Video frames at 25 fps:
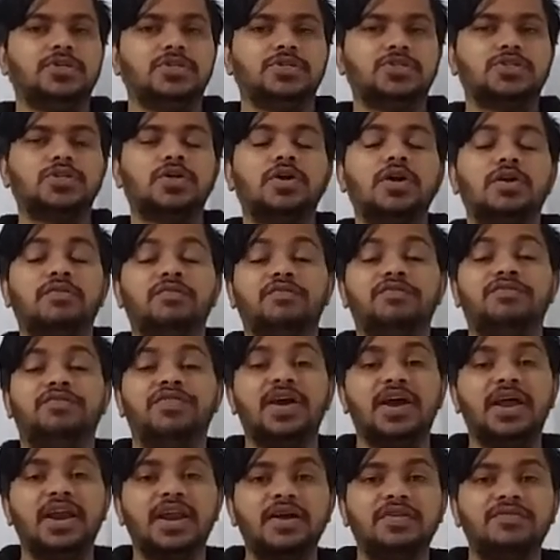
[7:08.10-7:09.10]
So
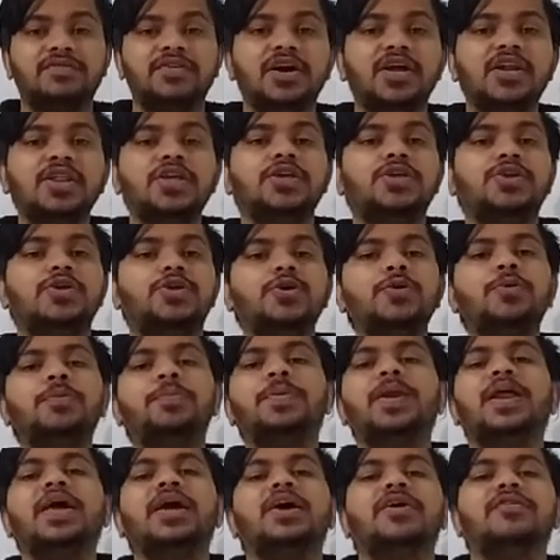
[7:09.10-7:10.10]
whenever
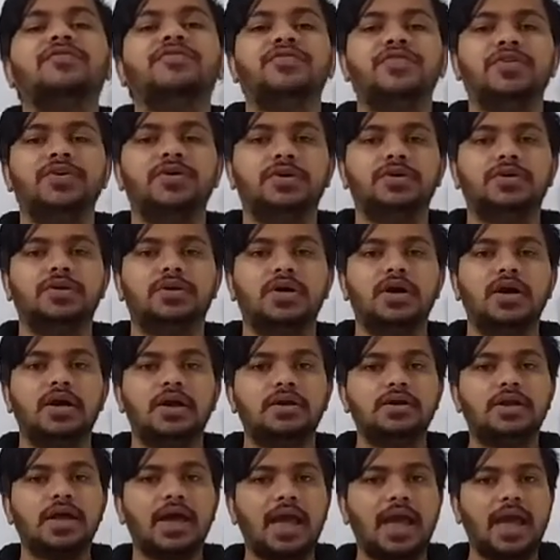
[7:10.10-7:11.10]
you play a flute,
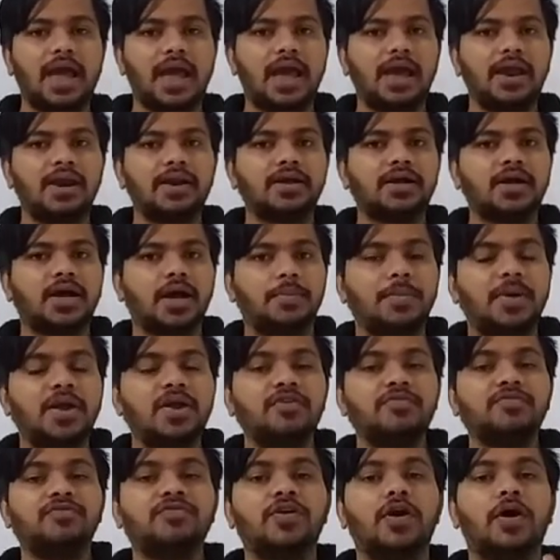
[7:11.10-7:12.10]
the air
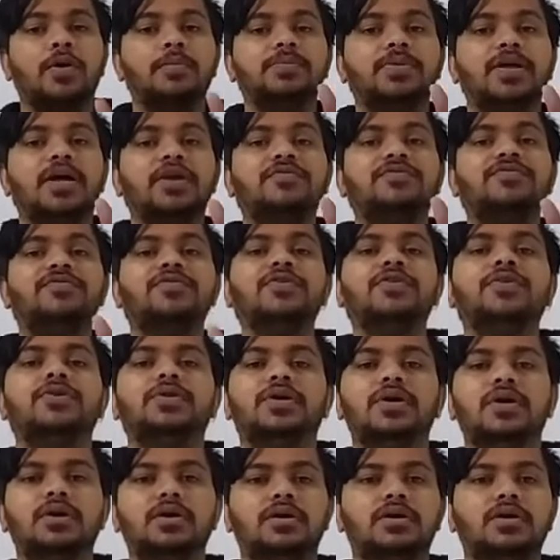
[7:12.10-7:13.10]
coming from that
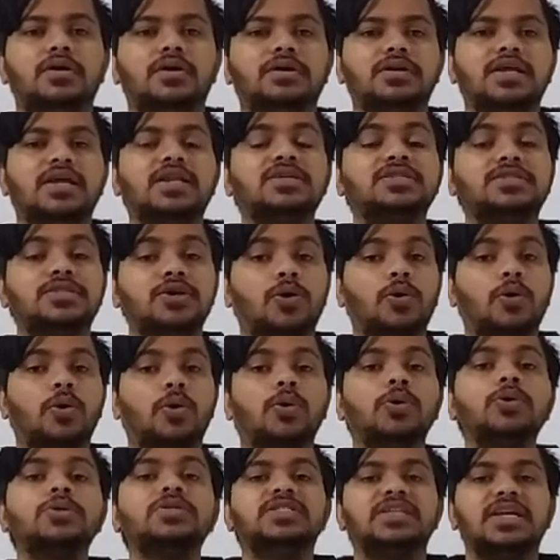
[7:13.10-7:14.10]
flute, there is
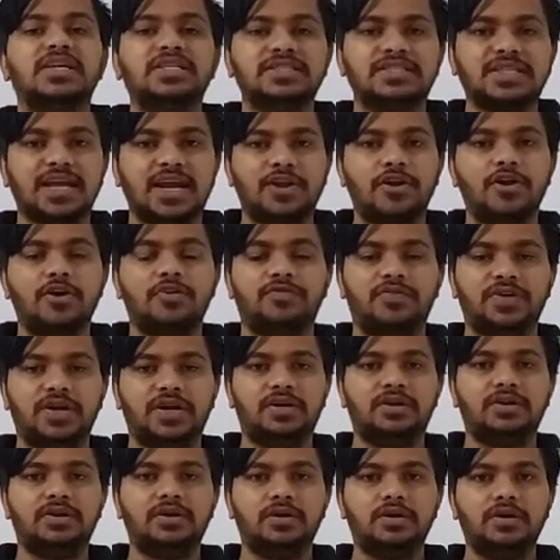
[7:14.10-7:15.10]
holes inside of
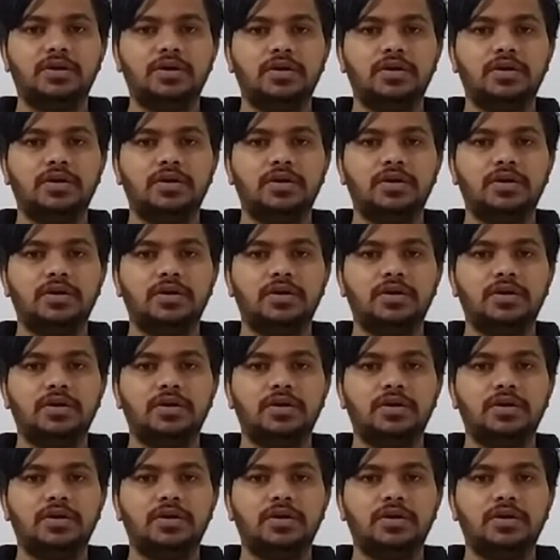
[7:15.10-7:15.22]
it.